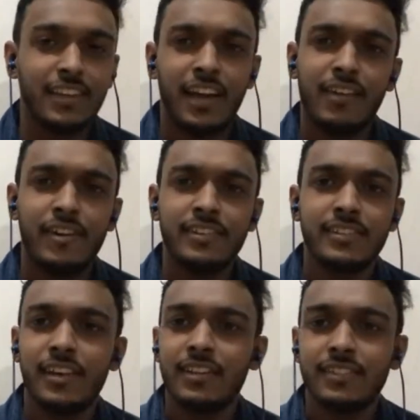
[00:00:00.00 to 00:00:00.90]
I will
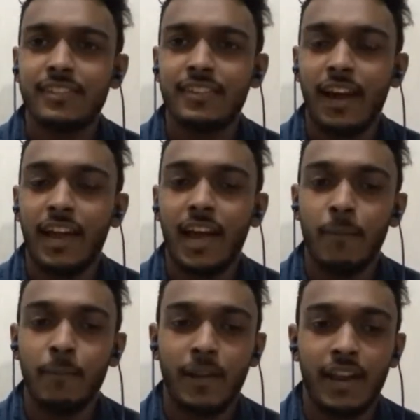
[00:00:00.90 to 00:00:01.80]

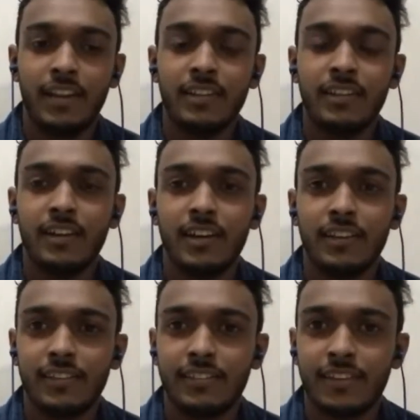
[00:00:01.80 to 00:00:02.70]
I'm planning
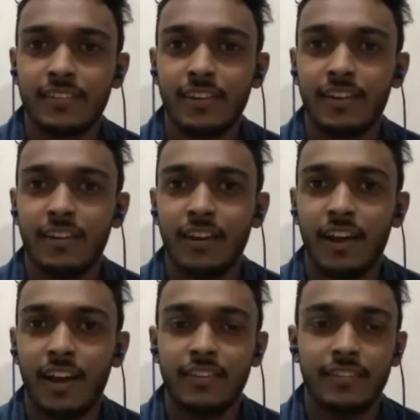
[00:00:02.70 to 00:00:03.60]
this session
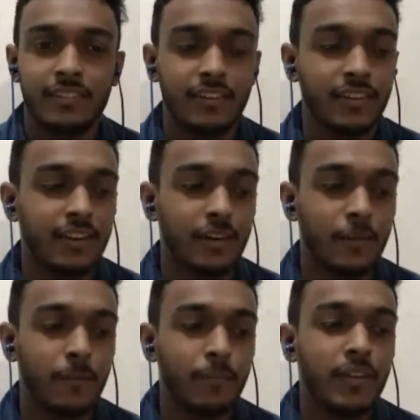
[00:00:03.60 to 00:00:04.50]
as
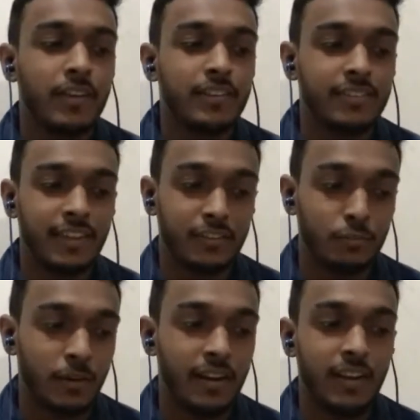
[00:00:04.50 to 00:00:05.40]
just
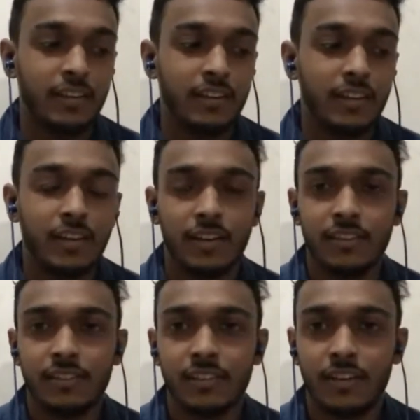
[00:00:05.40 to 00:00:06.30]
explaining
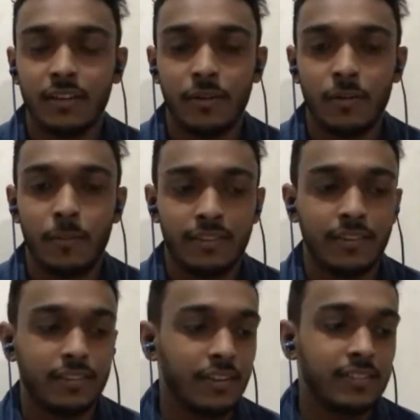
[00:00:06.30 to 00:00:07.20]
the
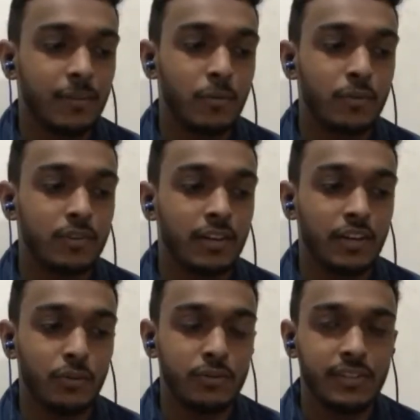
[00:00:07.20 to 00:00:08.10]
basic things about
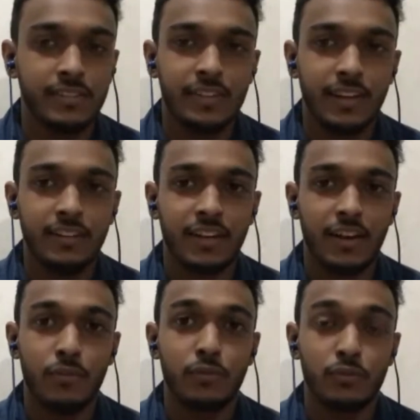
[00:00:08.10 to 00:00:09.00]
UGC net,
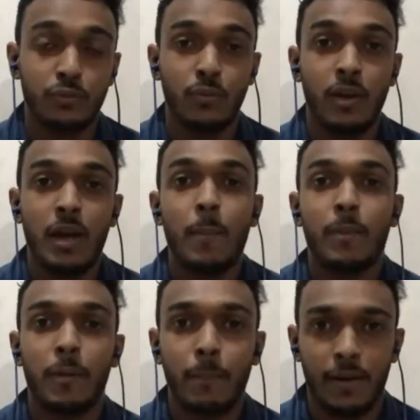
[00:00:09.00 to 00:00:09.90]
how to
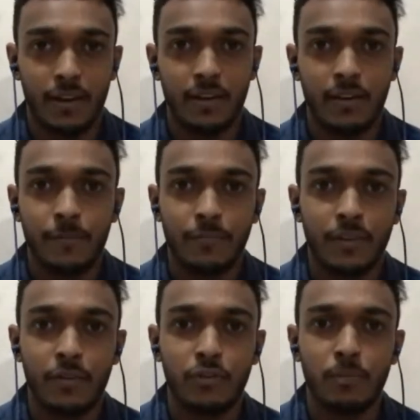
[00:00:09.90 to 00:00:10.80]
prepare,
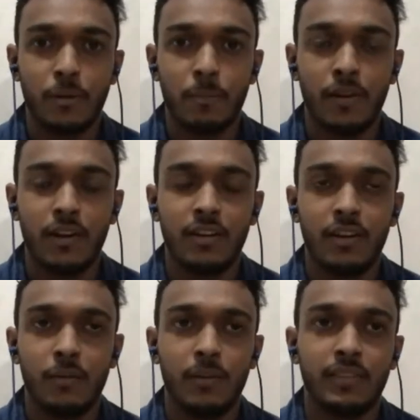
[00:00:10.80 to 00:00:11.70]

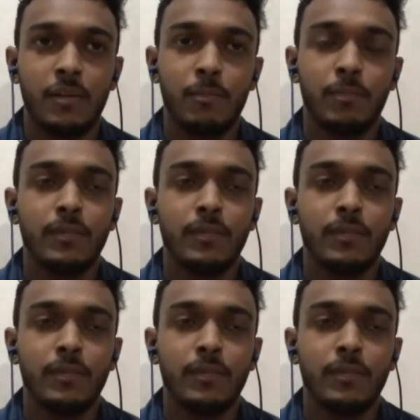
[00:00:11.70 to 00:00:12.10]
matlab,